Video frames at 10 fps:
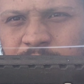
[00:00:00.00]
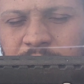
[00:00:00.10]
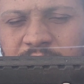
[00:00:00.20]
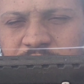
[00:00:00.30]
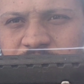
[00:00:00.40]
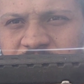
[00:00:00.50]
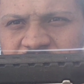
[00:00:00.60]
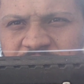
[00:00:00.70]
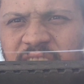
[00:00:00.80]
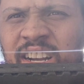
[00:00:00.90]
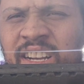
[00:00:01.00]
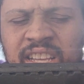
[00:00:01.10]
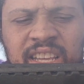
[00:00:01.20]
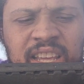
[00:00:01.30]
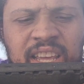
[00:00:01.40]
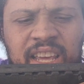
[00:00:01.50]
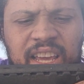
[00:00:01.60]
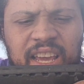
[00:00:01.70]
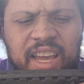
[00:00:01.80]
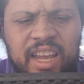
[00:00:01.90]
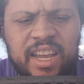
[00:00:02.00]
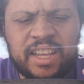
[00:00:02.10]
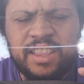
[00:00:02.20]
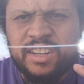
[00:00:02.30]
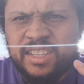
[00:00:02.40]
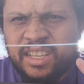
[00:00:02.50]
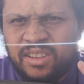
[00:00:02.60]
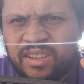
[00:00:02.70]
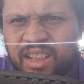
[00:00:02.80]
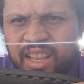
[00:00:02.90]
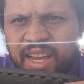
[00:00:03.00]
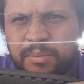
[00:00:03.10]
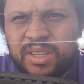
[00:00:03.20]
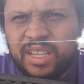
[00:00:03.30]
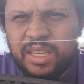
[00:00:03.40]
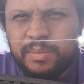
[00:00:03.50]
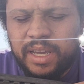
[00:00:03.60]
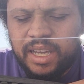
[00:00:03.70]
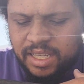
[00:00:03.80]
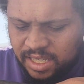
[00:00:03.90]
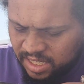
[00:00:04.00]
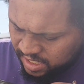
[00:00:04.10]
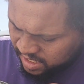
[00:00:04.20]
pegs right here and there's little clamps on these pegs.